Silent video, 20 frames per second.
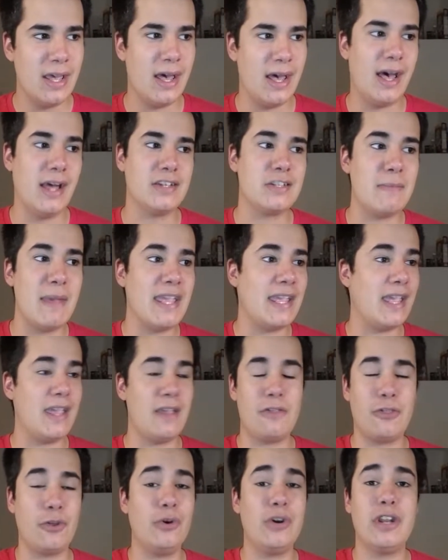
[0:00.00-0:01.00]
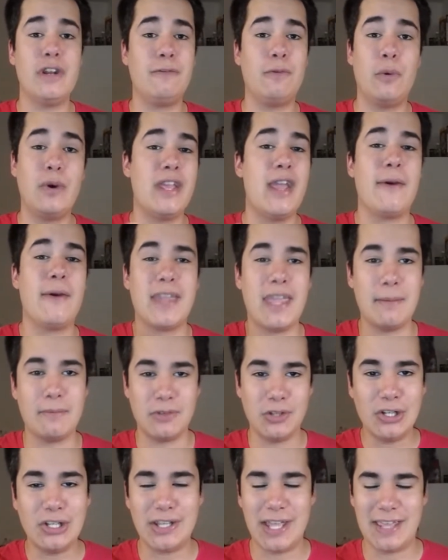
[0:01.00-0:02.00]
to make a 30 to 40-hour game
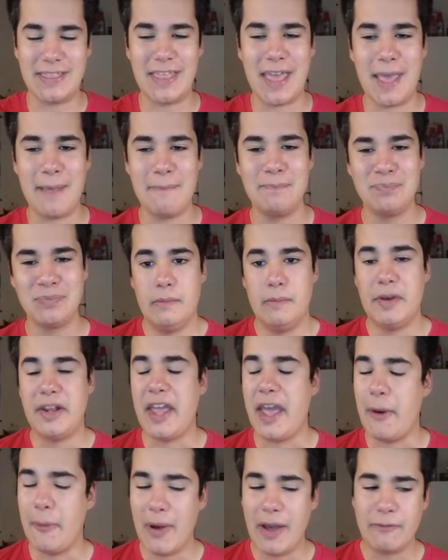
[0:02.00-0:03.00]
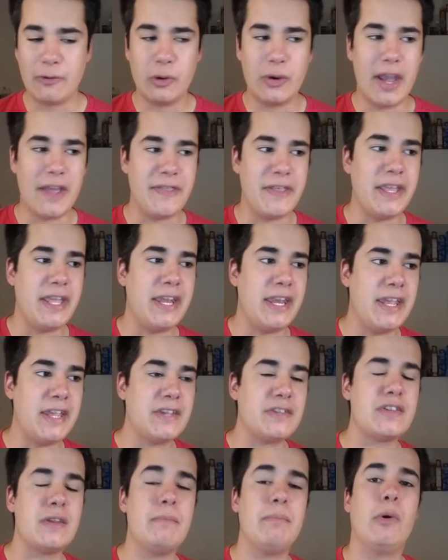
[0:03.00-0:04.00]
look like that. But however, I think it
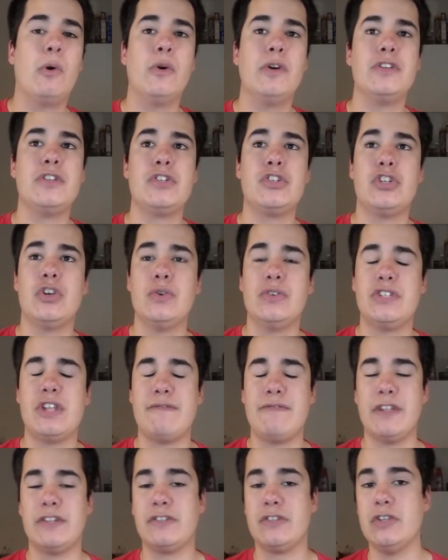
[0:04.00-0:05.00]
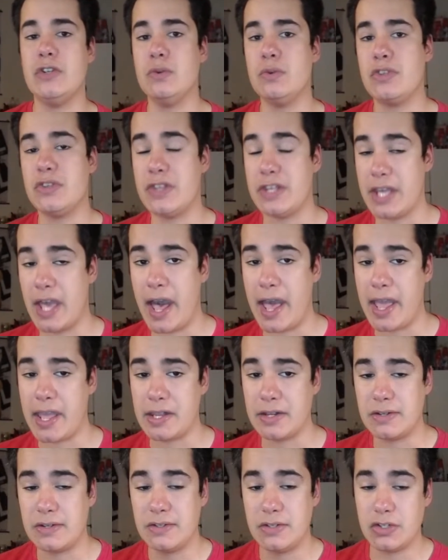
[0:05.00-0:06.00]
is important to show stuff that's new to the eye,
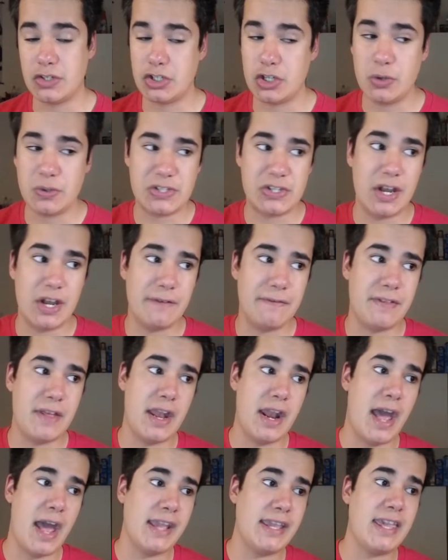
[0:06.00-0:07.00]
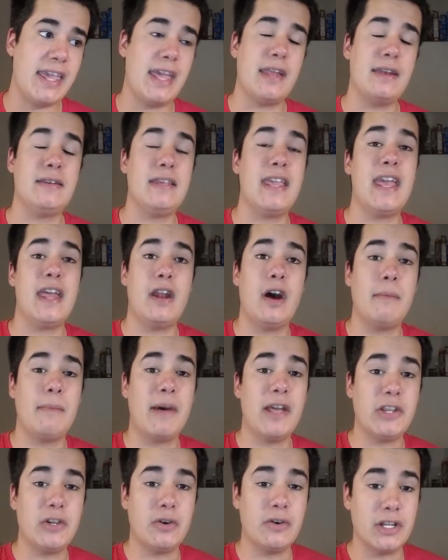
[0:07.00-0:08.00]
to show stuff that I can't get on
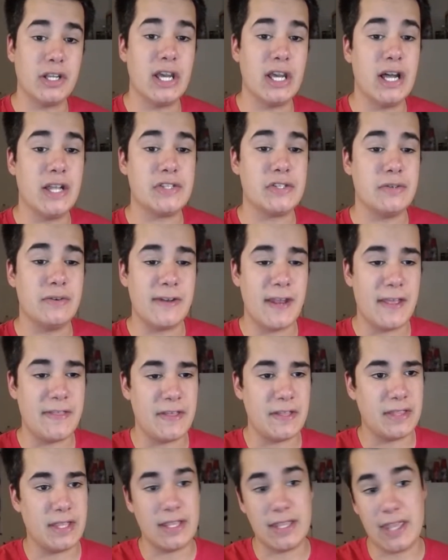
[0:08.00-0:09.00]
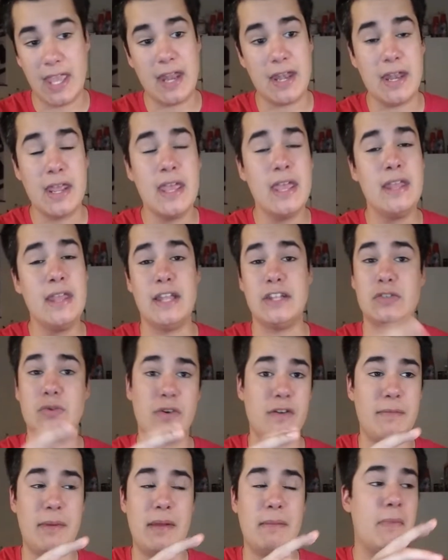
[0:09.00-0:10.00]
my current console. And I think that, again, that's
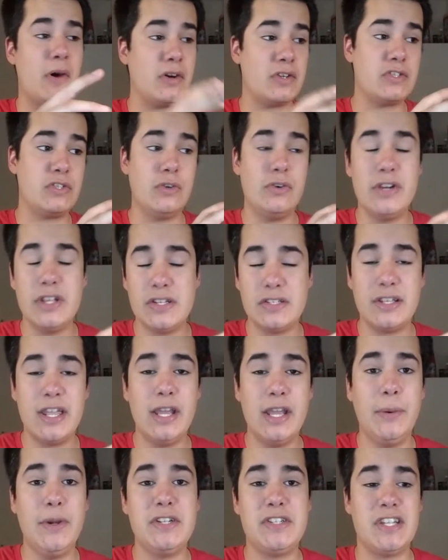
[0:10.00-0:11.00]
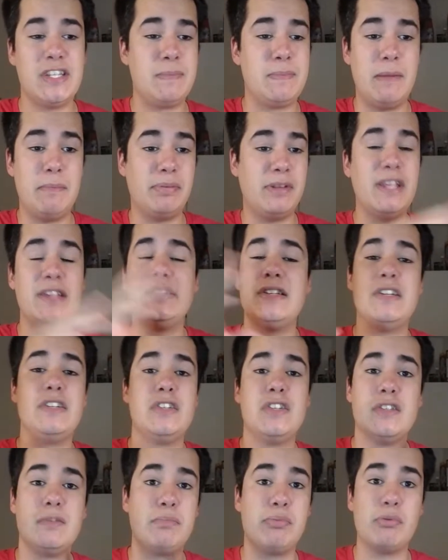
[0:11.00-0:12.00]
sort of been Mark Cerny's language, that's been
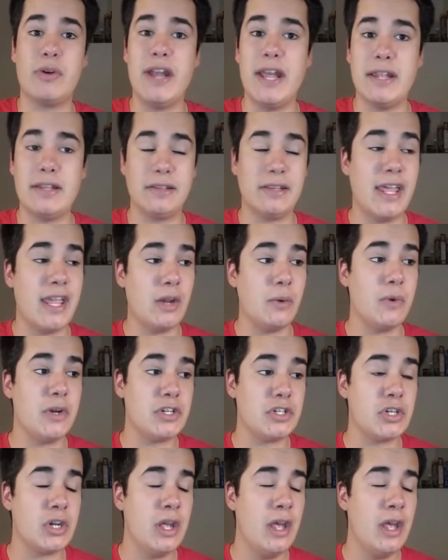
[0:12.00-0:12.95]
PlayStation's brand language